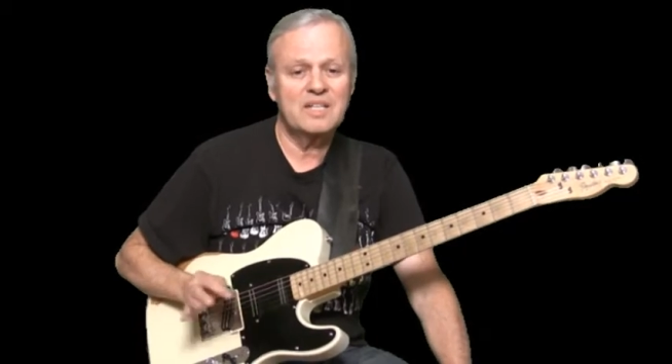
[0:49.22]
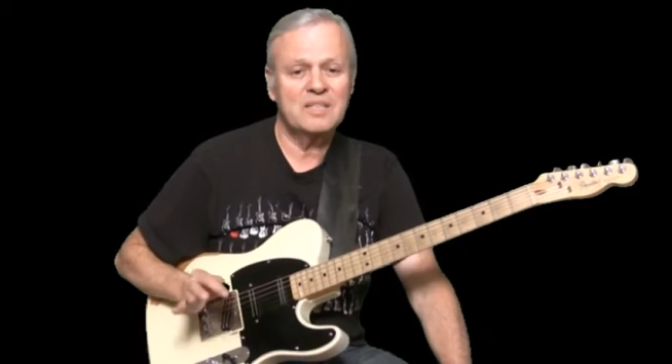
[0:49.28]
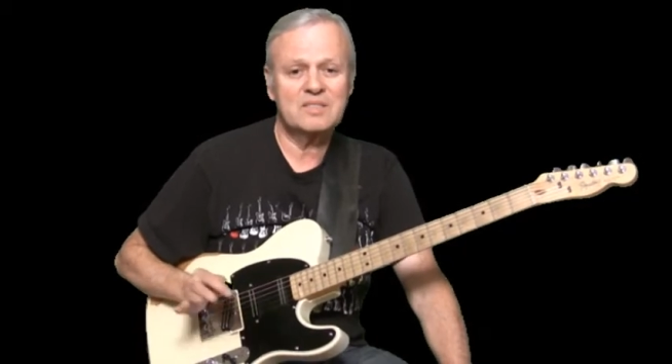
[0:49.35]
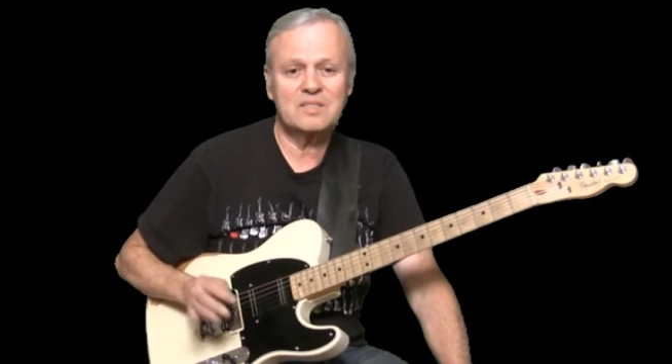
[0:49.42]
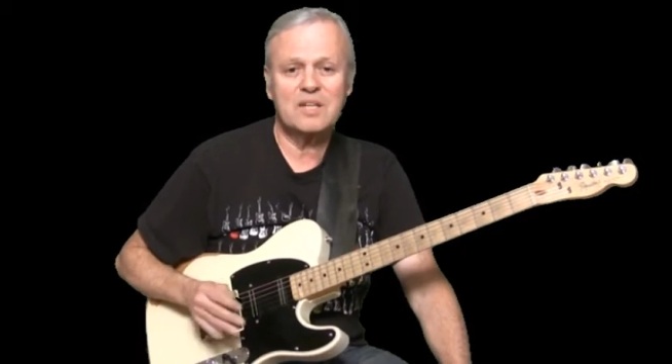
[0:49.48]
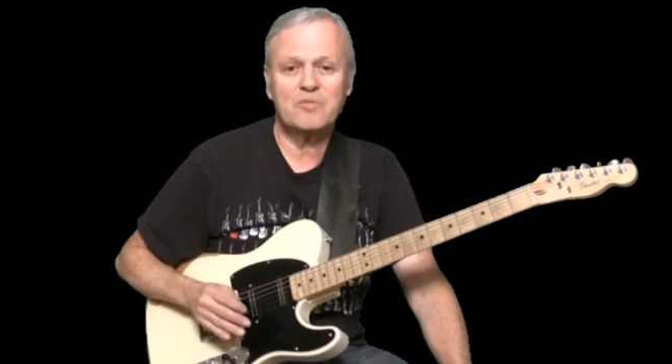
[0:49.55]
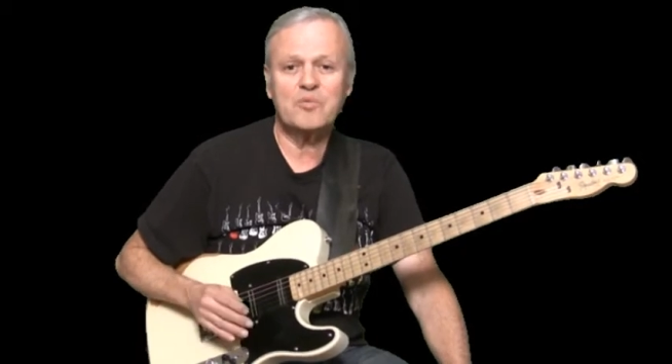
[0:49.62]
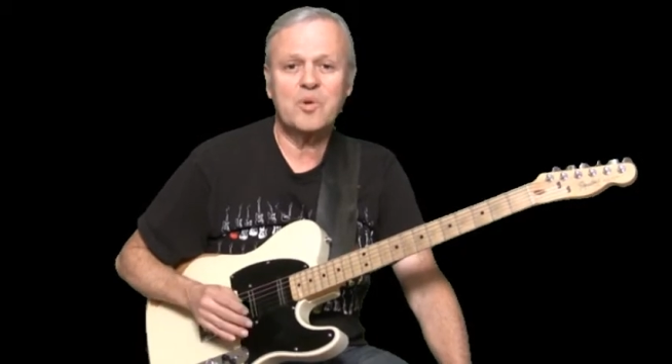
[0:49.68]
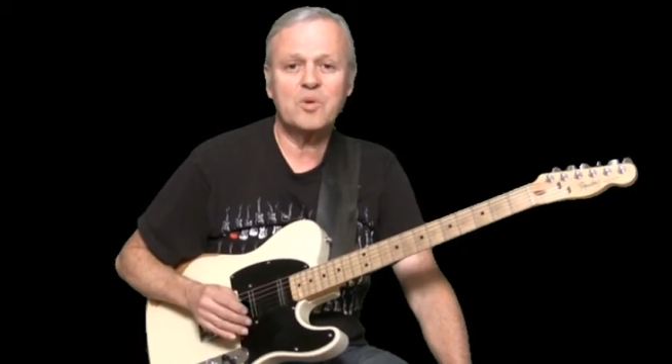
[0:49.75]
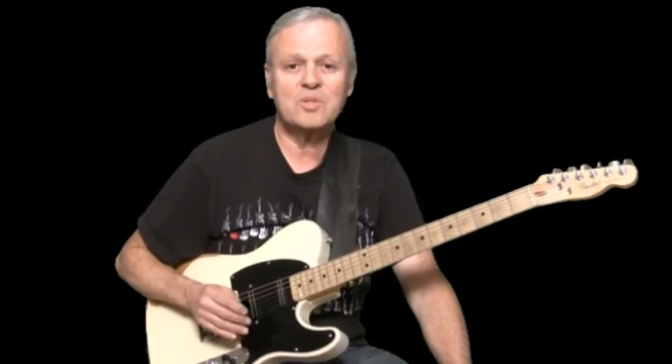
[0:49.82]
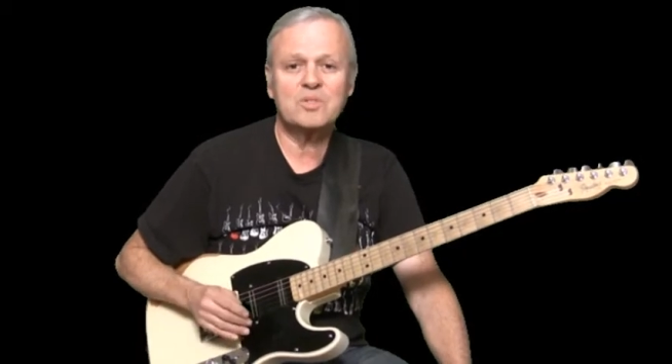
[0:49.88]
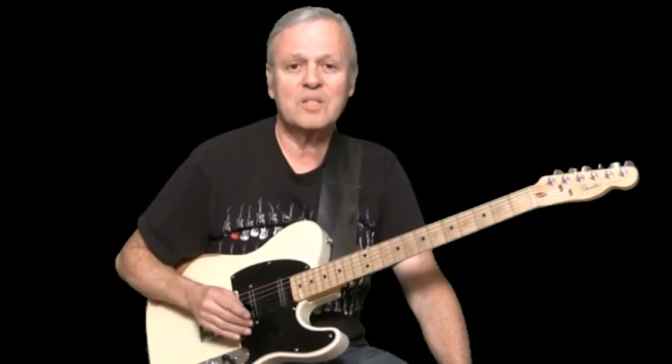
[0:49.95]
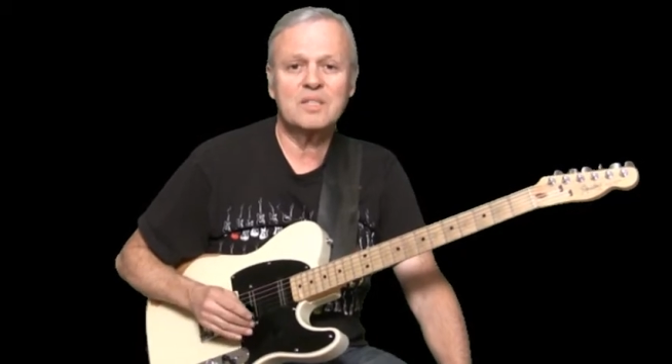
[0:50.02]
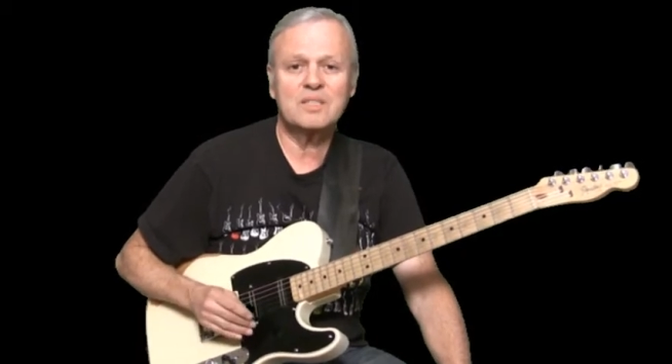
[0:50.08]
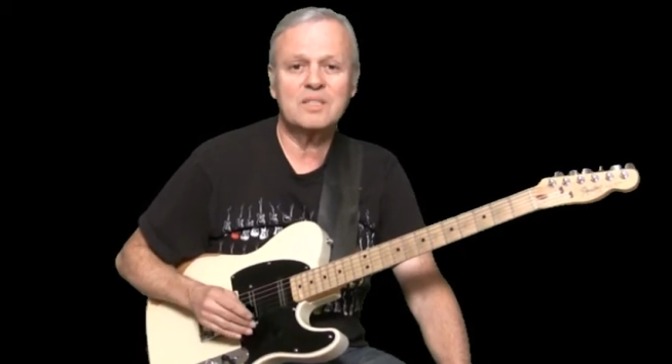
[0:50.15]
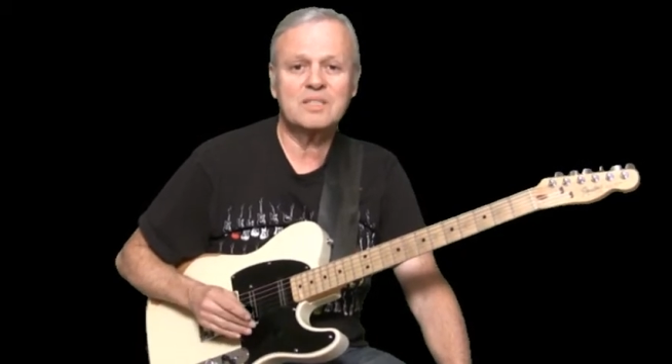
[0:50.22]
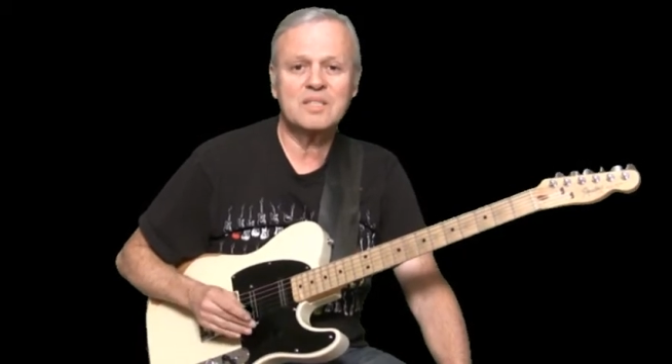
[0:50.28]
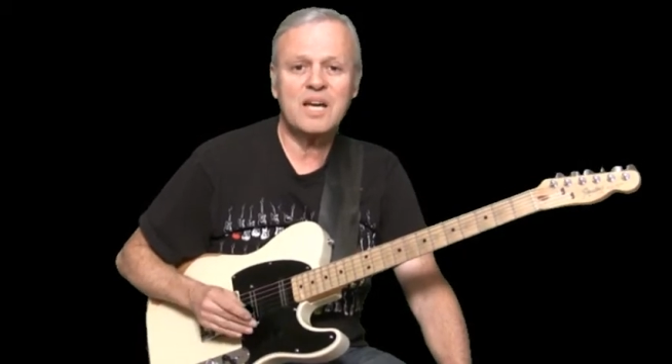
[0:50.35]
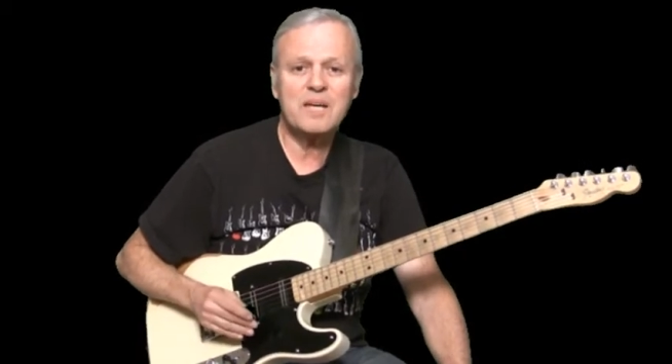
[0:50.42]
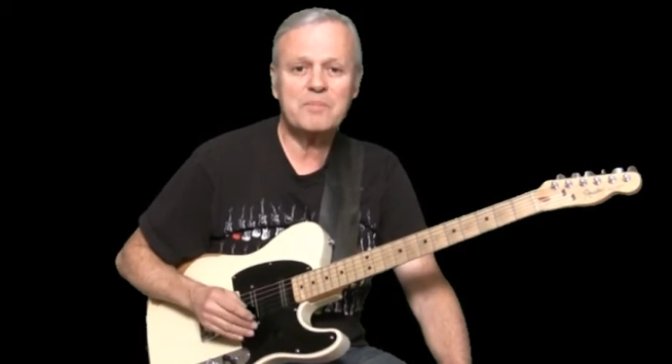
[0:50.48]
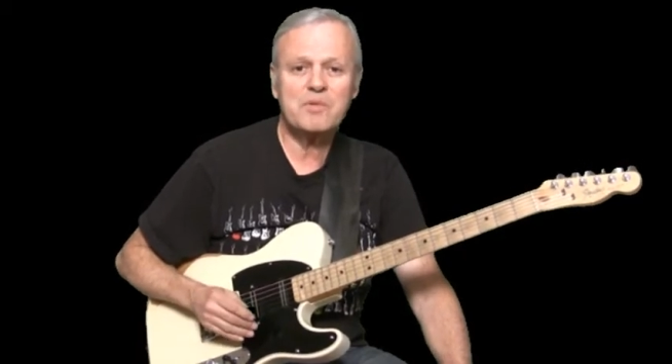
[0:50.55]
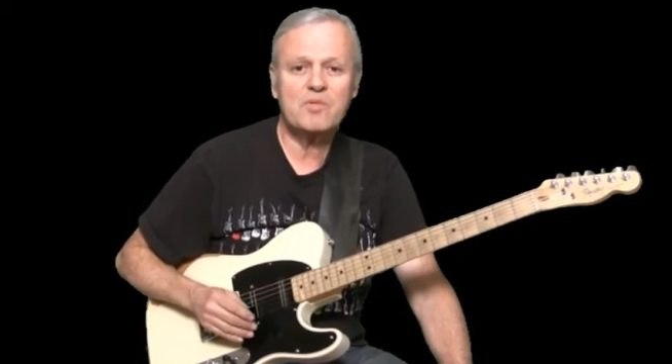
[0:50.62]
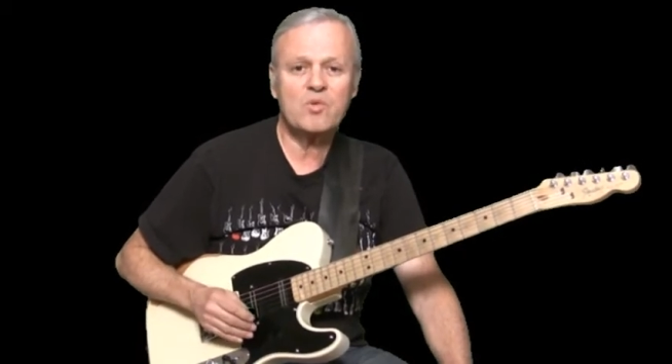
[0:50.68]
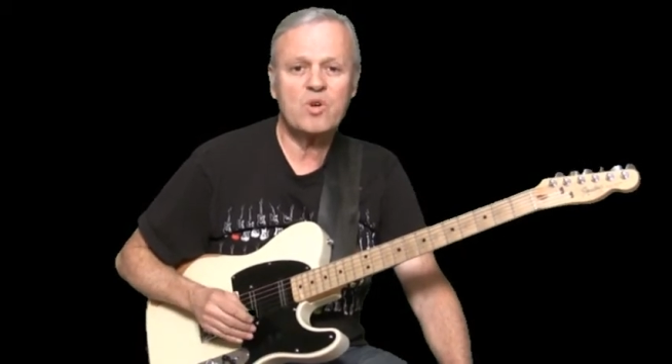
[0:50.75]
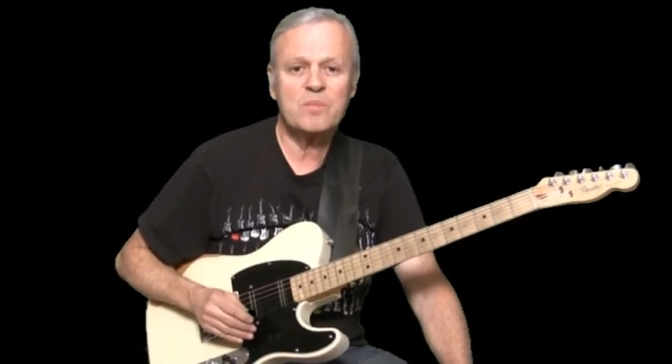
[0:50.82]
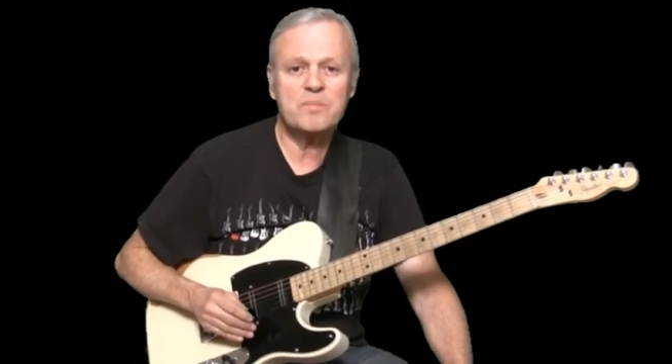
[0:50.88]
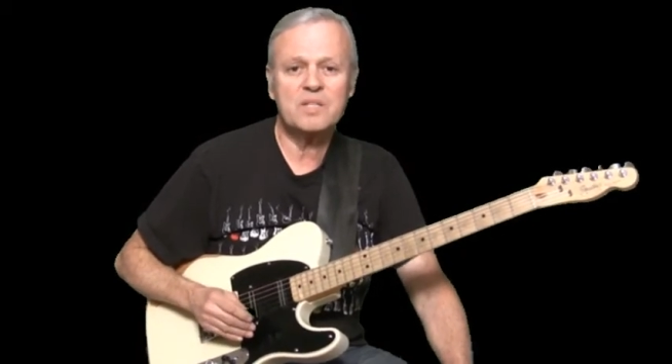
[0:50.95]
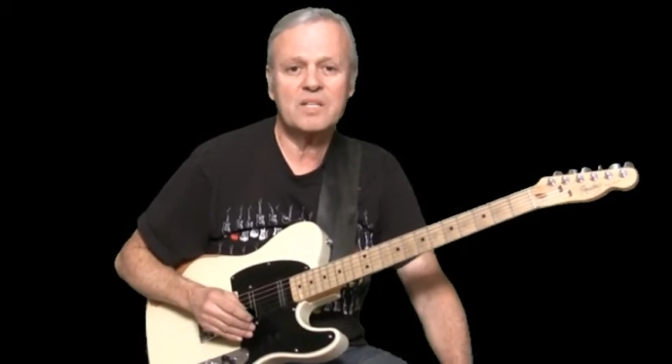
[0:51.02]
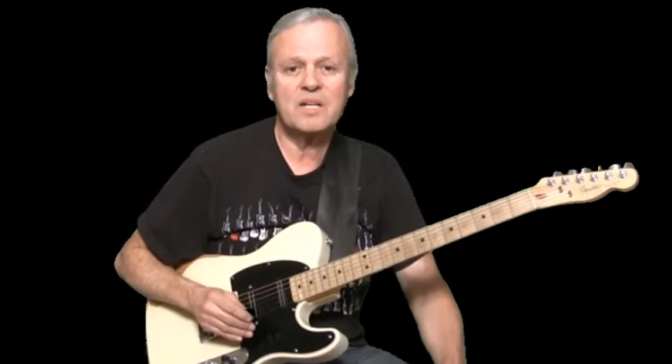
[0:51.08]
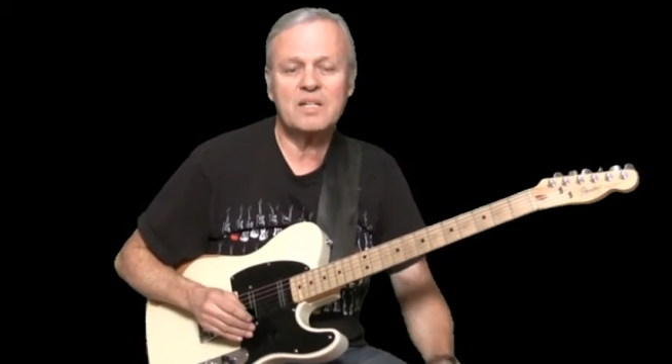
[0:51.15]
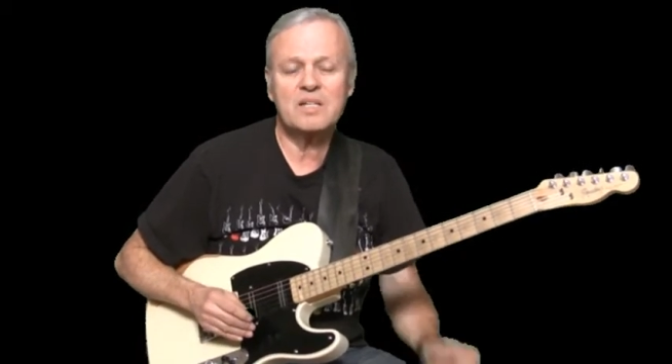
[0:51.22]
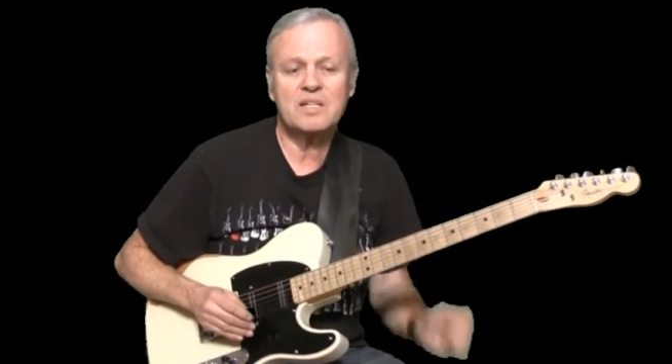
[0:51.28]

Let's not focus on the type of equipment